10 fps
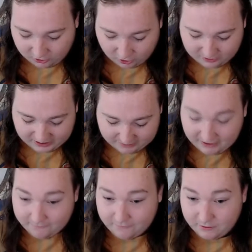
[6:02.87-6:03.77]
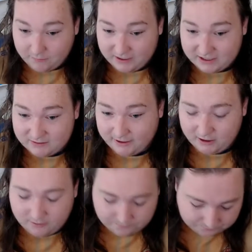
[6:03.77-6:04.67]
came out for the PSP.
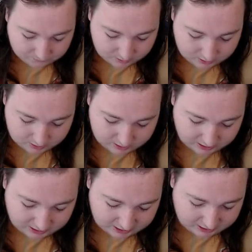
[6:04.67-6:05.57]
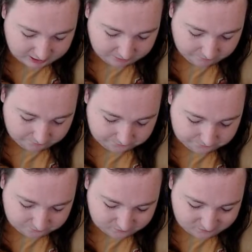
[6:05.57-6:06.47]

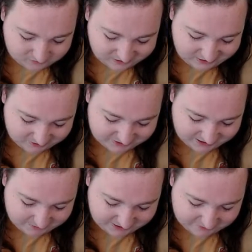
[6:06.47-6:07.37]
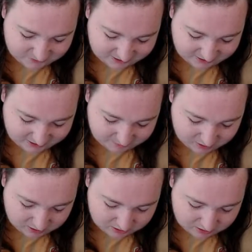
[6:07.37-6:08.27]
And I was at EMI Games one time.
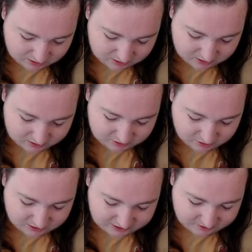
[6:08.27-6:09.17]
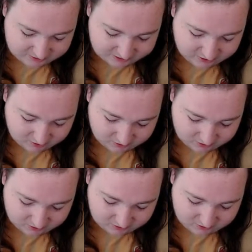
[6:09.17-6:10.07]
Saw it and I was like, you know what,
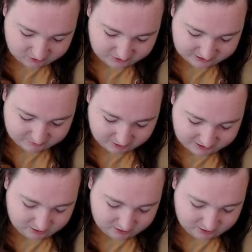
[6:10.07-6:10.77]
let's buy it.